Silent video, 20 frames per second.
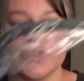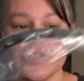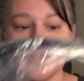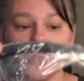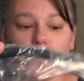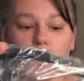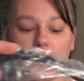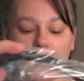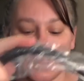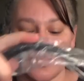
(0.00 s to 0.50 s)

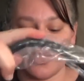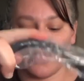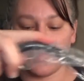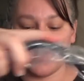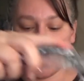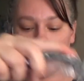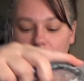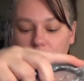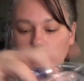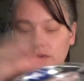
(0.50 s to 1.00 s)
than what I
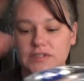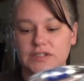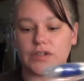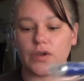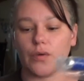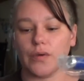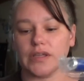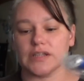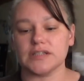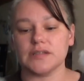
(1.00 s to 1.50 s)
thought it was
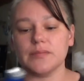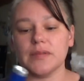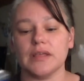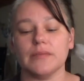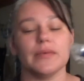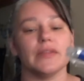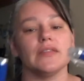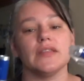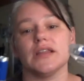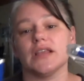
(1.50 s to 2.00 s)
going to be,
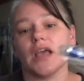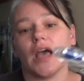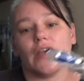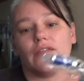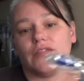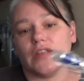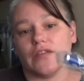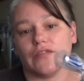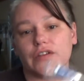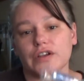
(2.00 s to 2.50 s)
but then
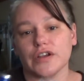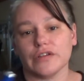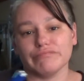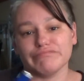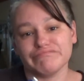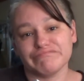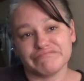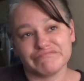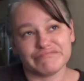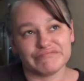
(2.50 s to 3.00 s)
I've never
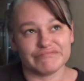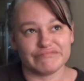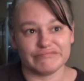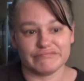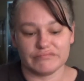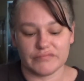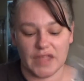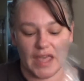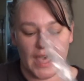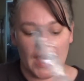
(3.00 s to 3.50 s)

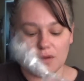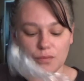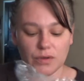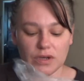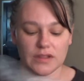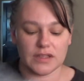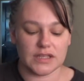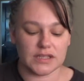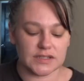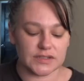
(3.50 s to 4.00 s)
had one
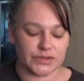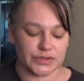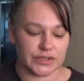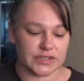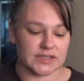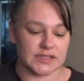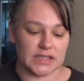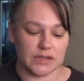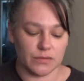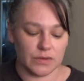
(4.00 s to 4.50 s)
of these or
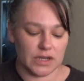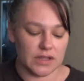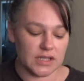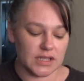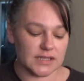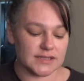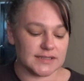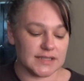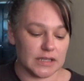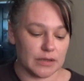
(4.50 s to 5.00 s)
seen one of
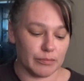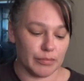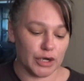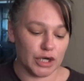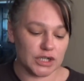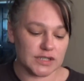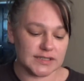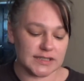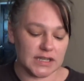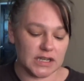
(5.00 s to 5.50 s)
these in
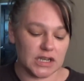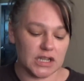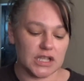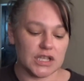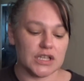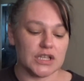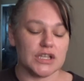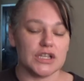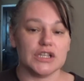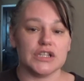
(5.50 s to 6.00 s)
person.
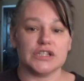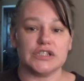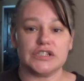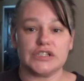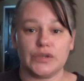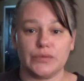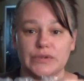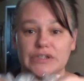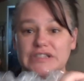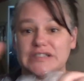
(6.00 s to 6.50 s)

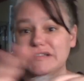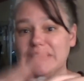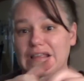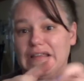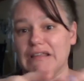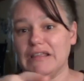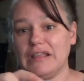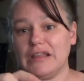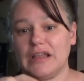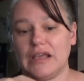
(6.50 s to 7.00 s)
So we're just
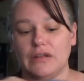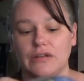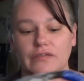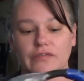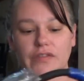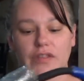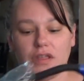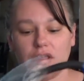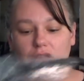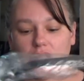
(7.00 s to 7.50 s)
taking it out
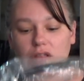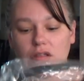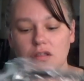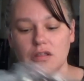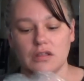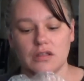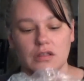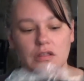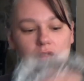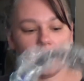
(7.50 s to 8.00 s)
of the
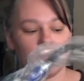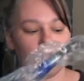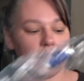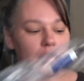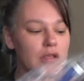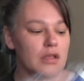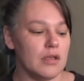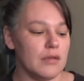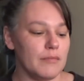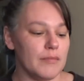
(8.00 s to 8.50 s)

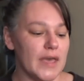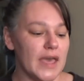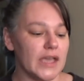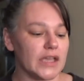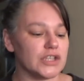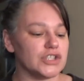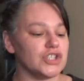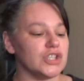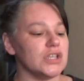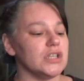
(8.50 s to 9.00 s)

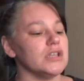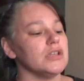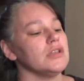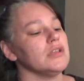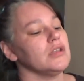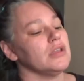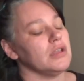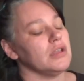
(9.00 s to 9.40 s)
packaging.